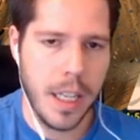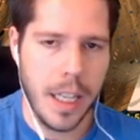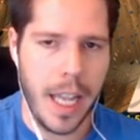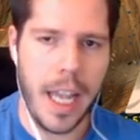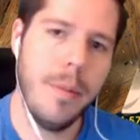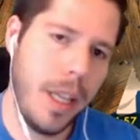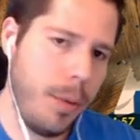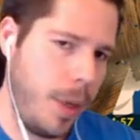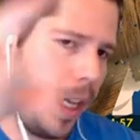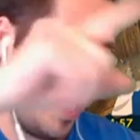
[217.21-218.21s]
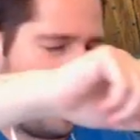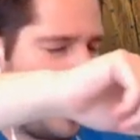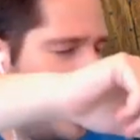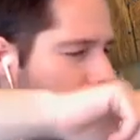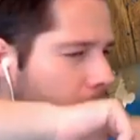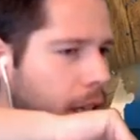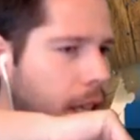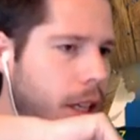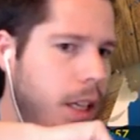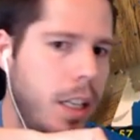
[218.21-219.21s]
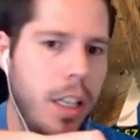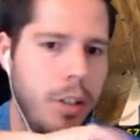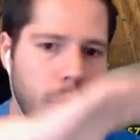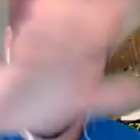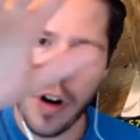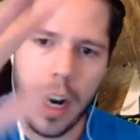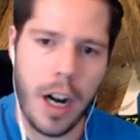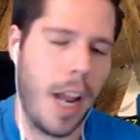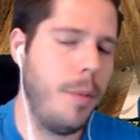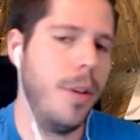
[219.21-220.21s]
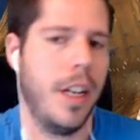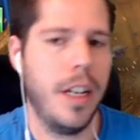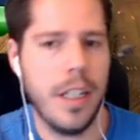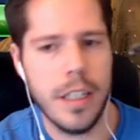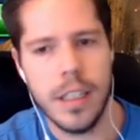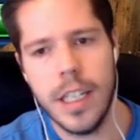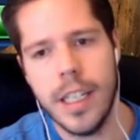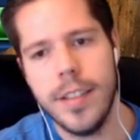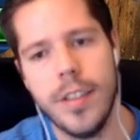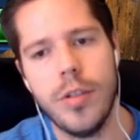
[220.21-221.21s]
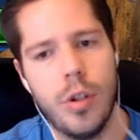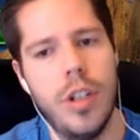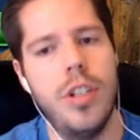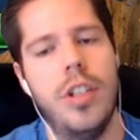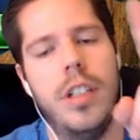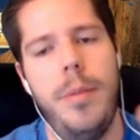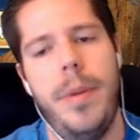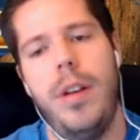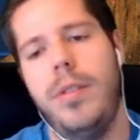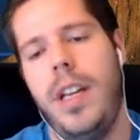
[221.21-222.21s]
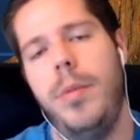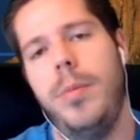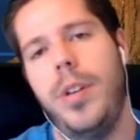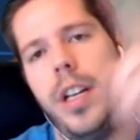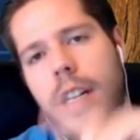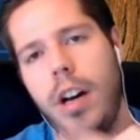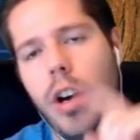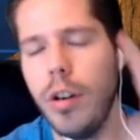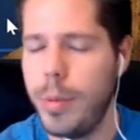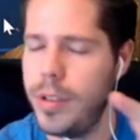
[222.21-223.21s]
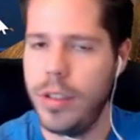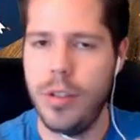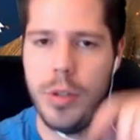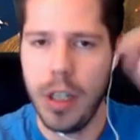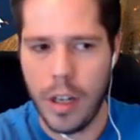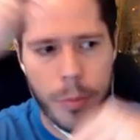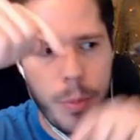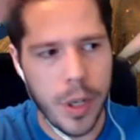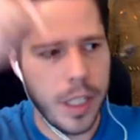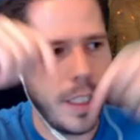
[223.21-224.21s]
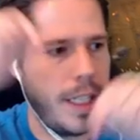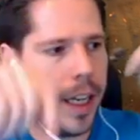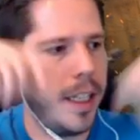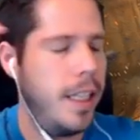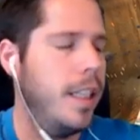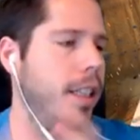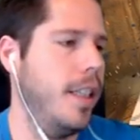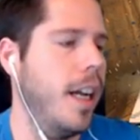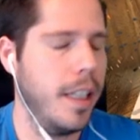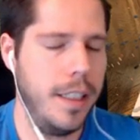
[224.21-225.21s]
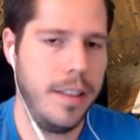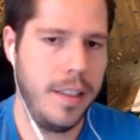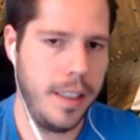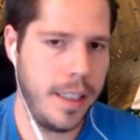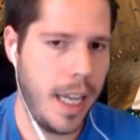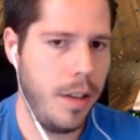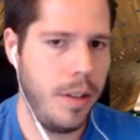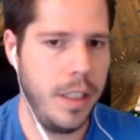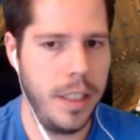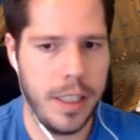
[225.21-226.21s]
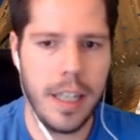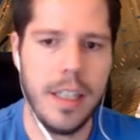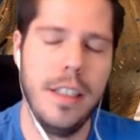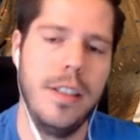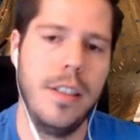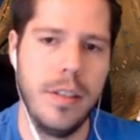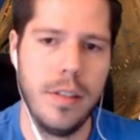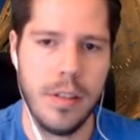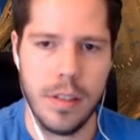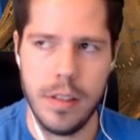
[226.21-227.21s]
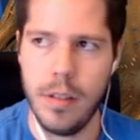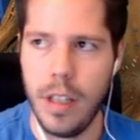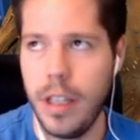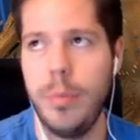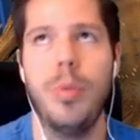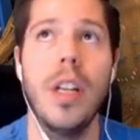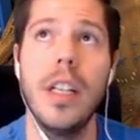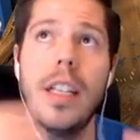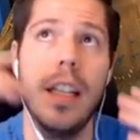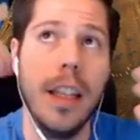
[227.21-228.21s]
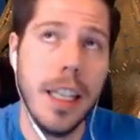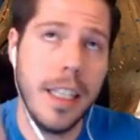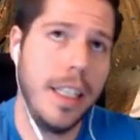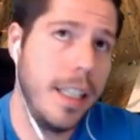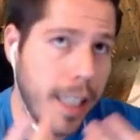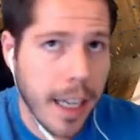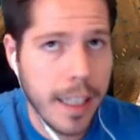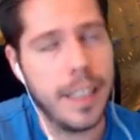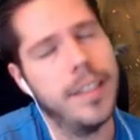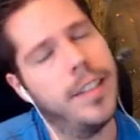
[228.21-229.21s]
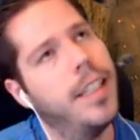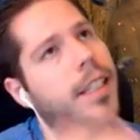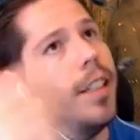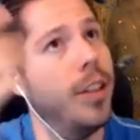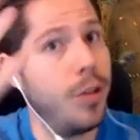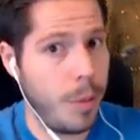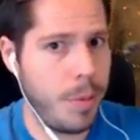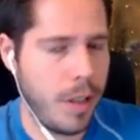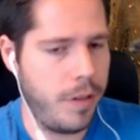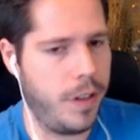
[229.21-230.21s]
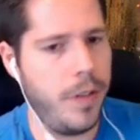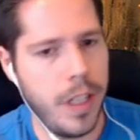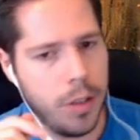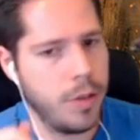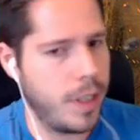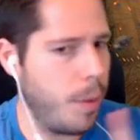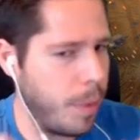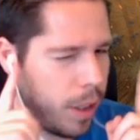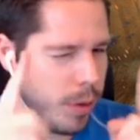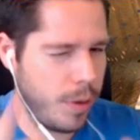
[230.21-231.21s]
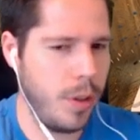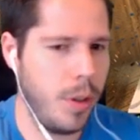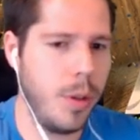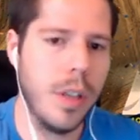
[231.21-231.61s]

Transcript: And by the way, I've been, so far I'm on a, since Sword and Shield came out, I'm on an one hundred percent streak of putting the deck in the deck list. Down in the deck list is, putting the, li the deck list and the description of the videos down below, so